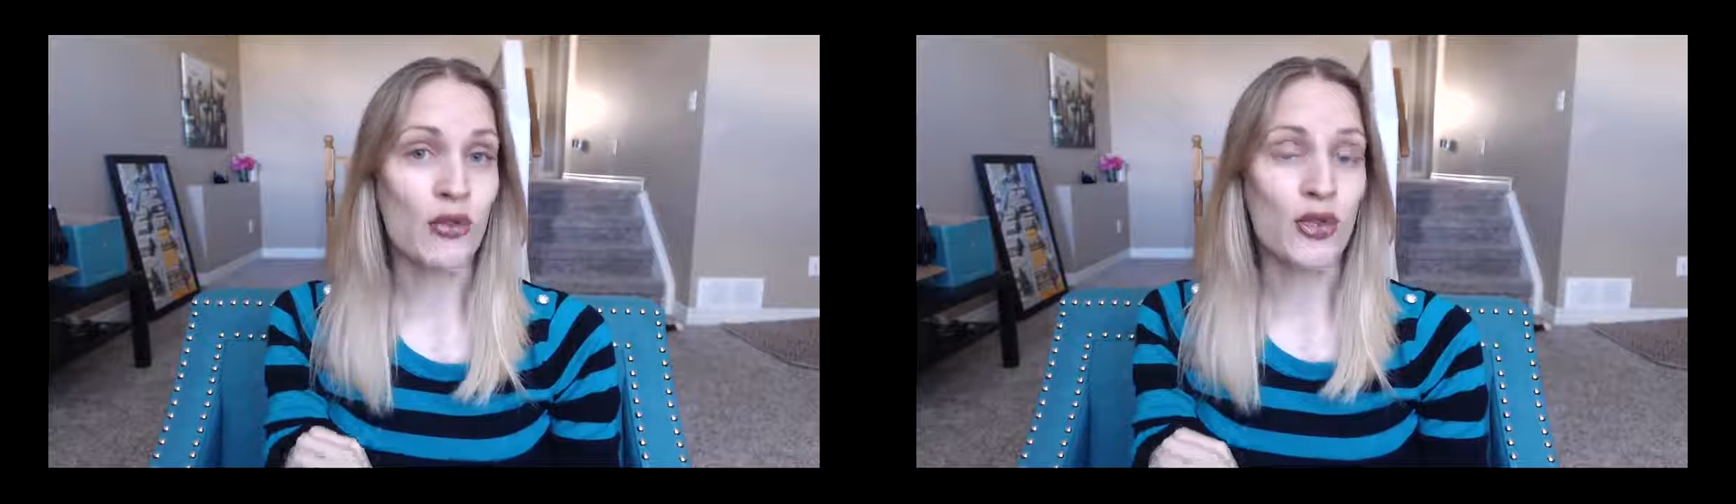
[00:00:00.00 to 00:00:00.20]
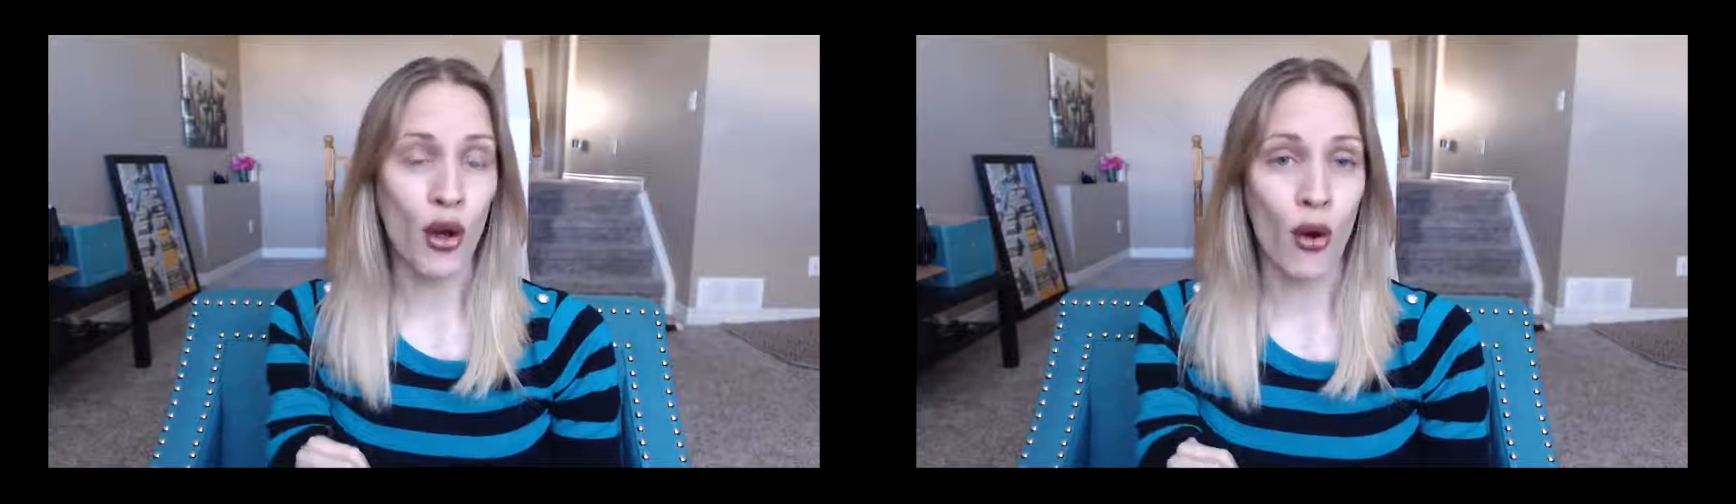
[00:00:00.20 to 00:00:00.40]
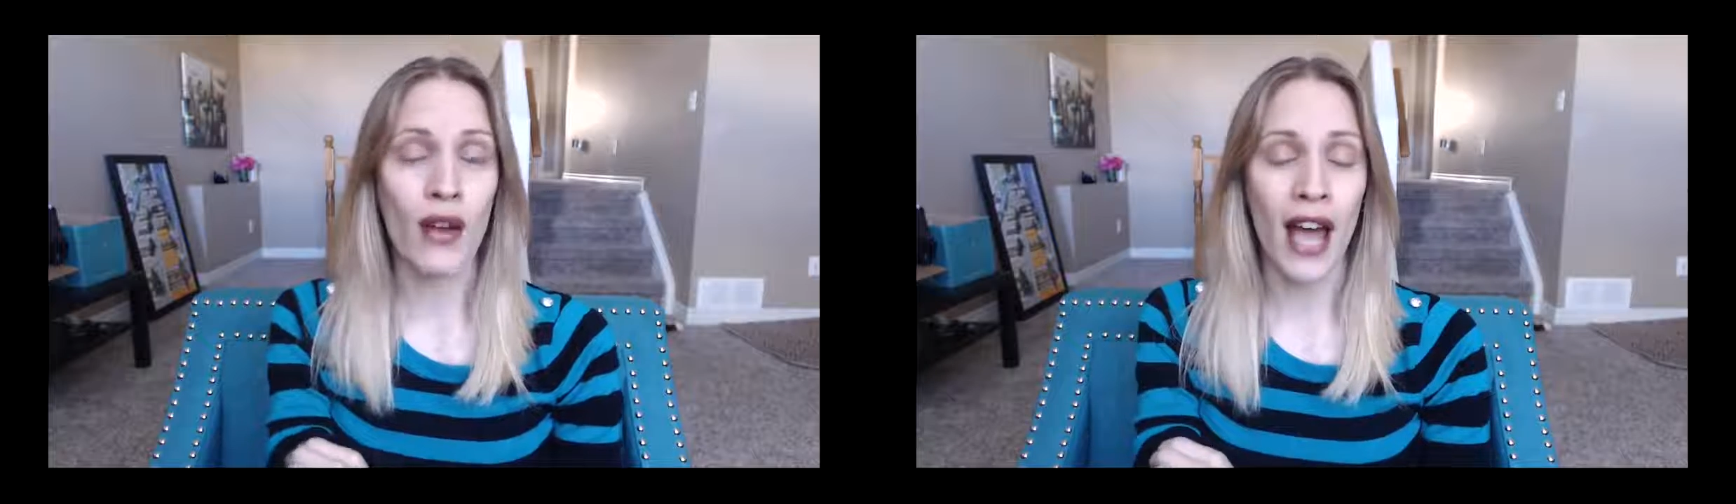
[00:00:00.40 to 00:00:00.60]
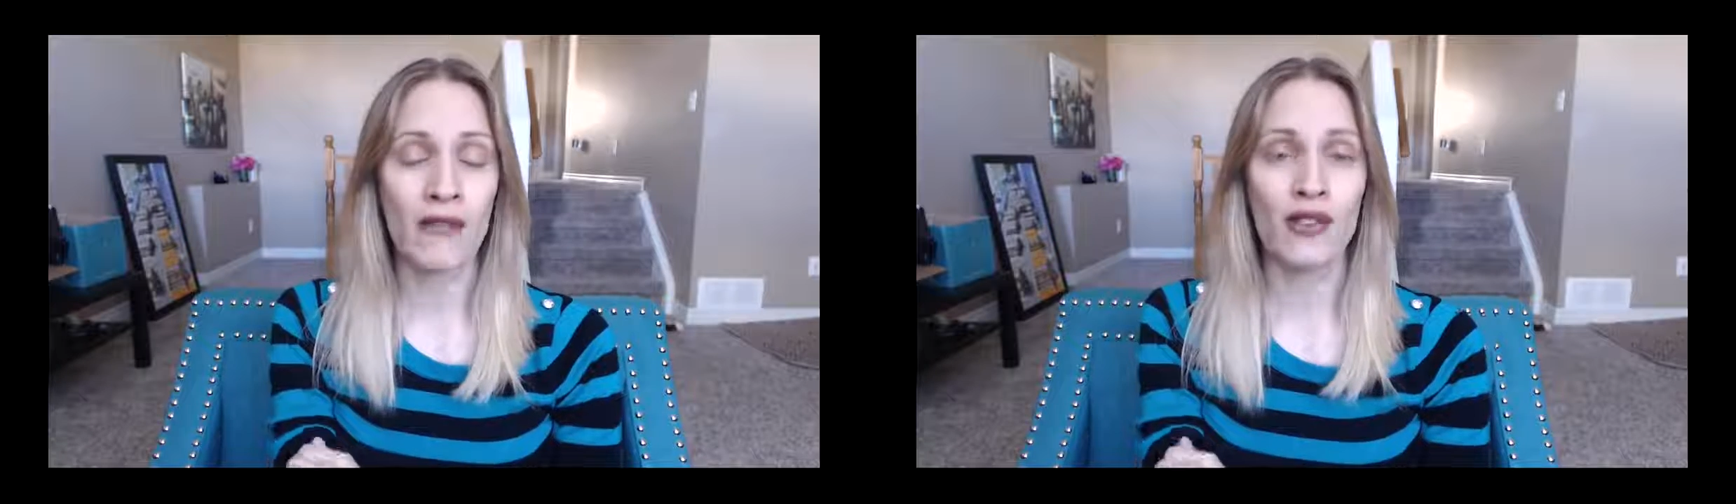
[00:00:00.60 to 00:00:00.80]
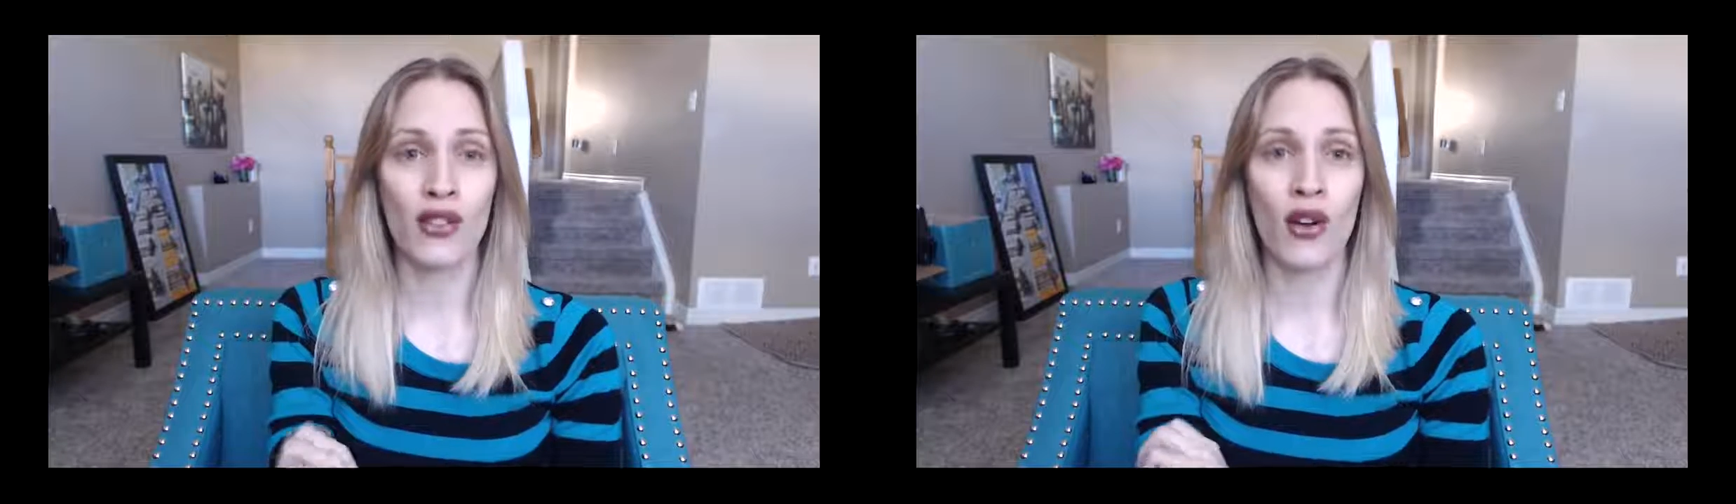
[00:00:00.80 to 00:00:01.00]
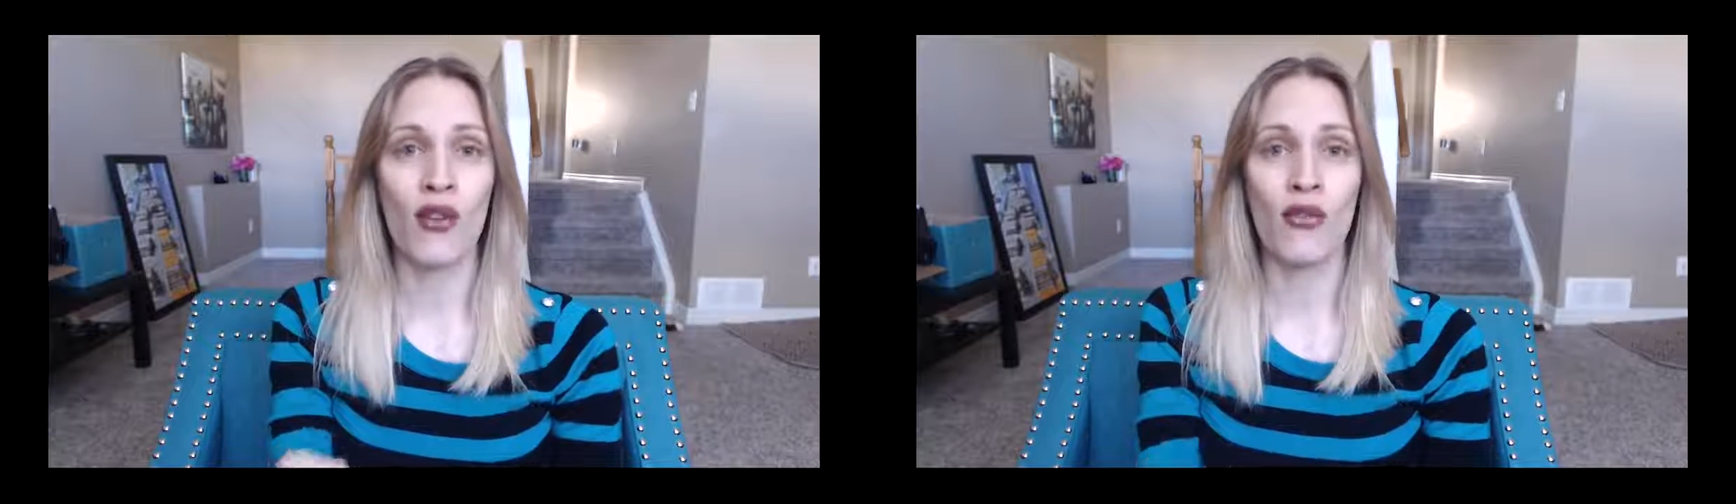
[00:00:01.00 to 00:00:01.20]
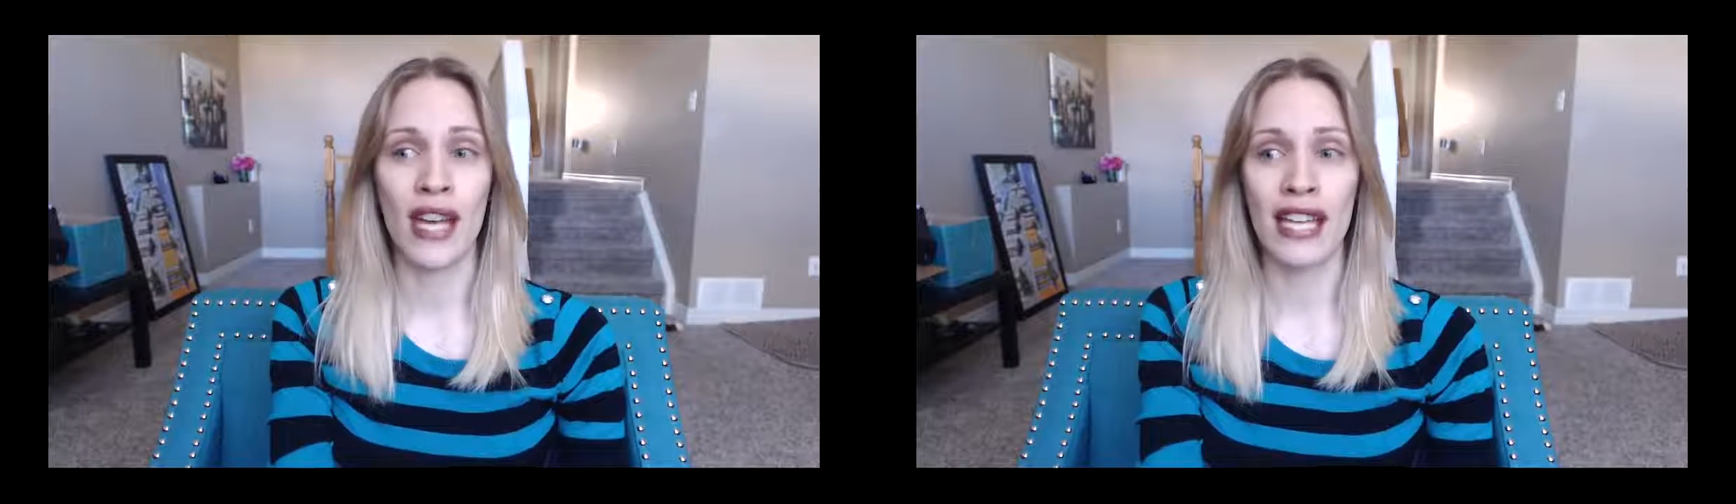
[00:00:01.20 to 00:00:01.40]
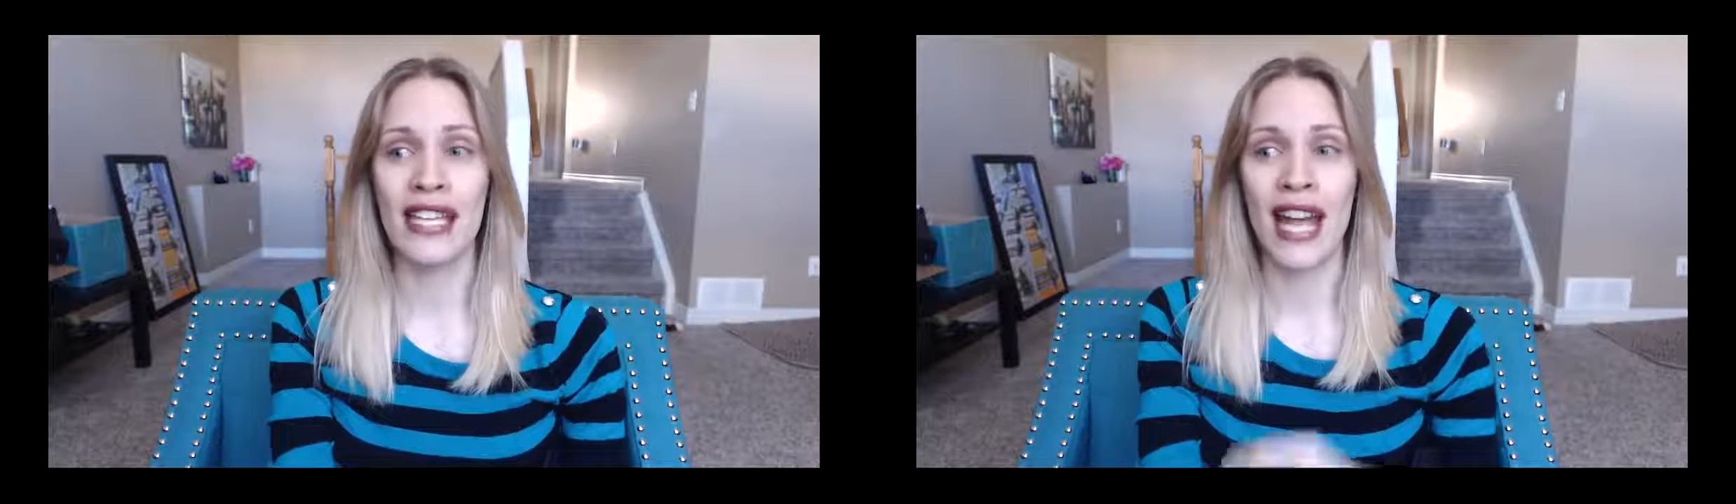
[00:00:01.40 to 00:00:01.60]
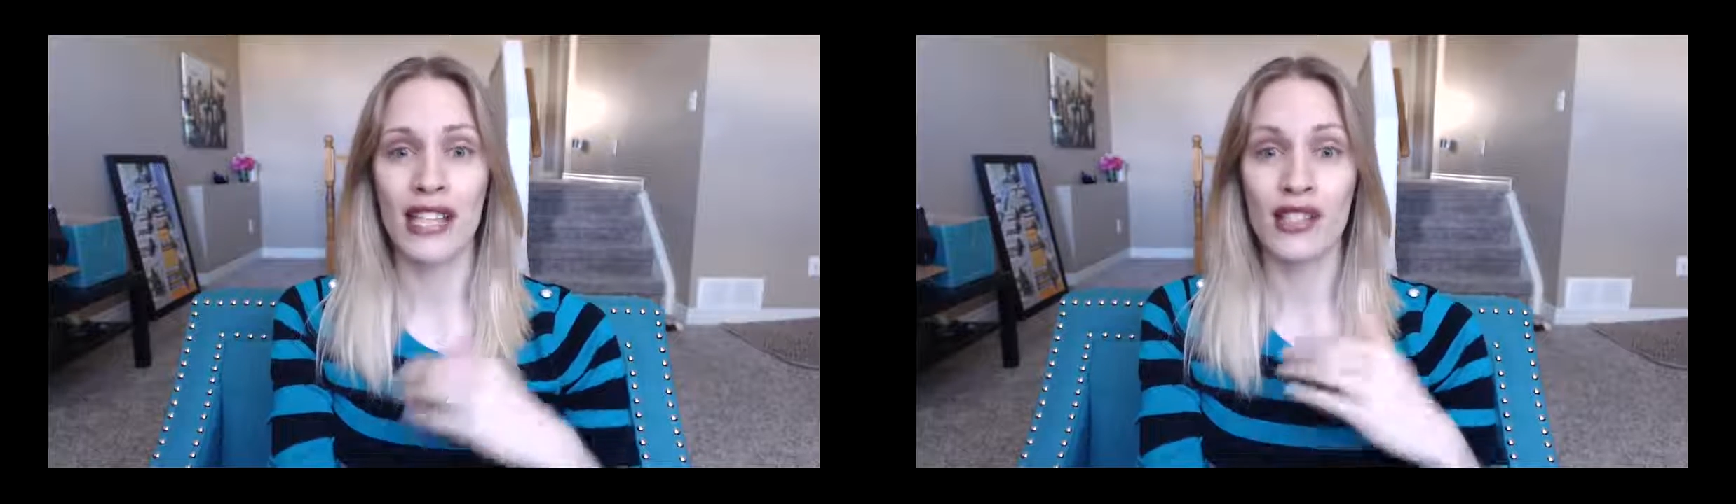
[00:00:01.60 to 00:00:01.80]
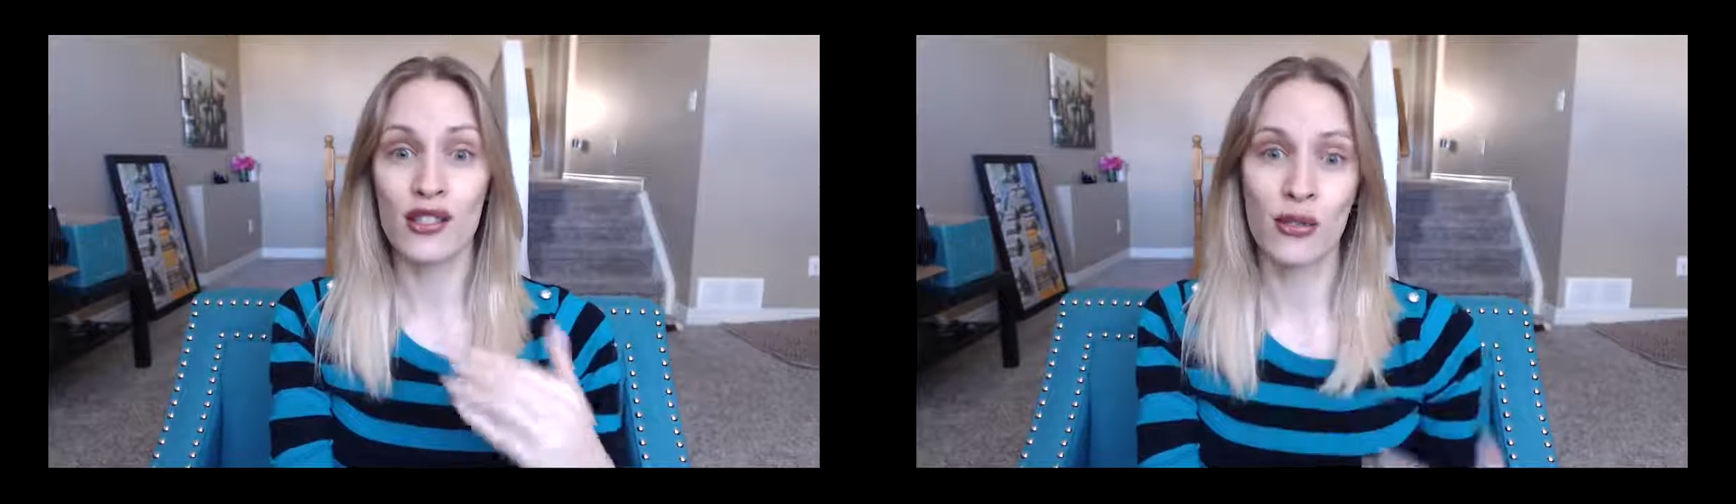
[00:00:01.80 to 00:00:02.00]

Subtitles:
you don't have to go in it as